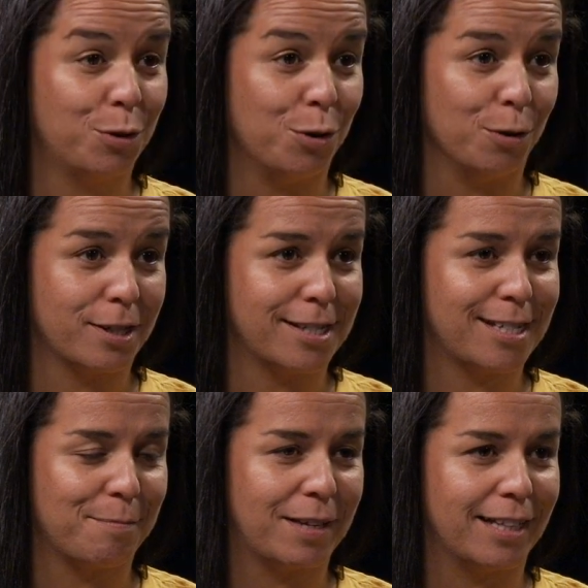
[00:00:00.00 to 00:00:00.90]
course and
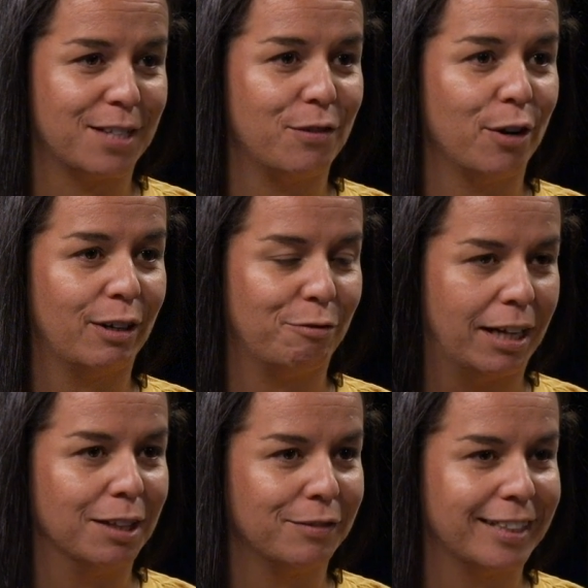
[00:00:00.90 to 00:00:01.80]
something that's very
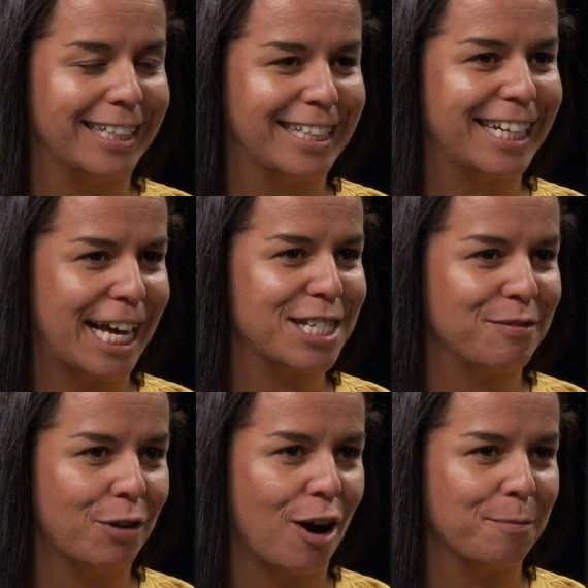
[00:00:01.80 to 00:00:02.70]
relevant in today's
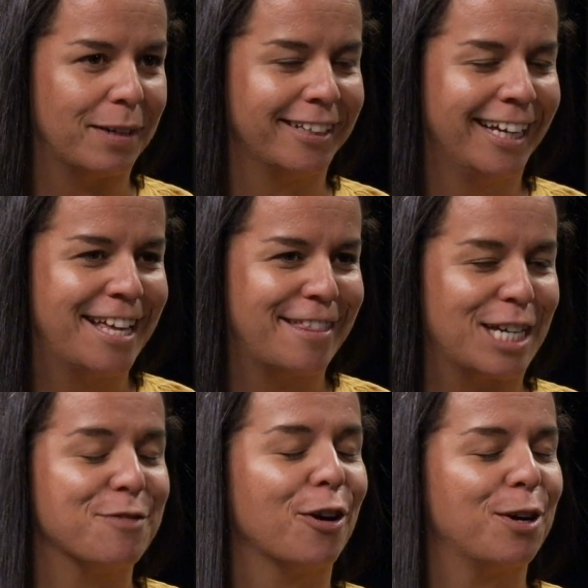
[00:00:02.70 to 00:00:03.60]
environment.
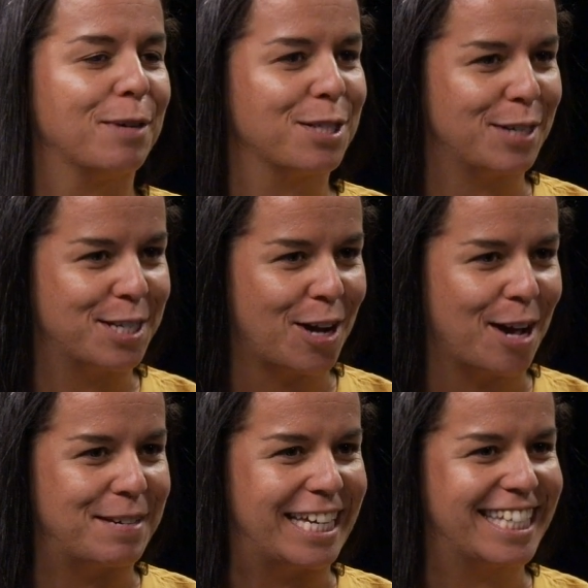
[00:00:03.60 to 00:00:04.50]
Thank you very much for your
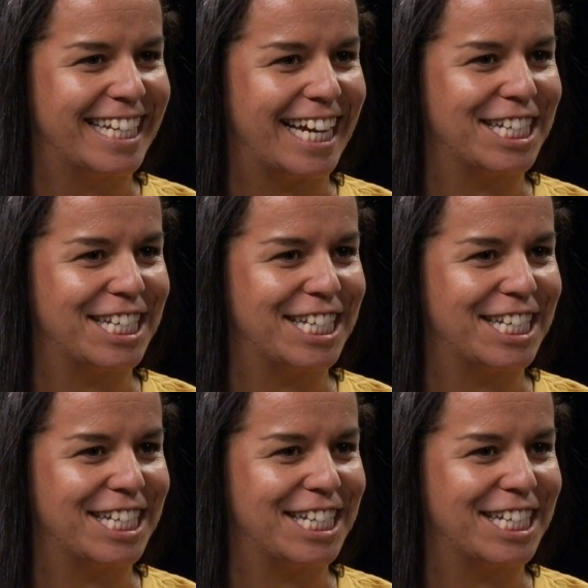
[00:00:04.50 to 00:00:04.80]
time here today,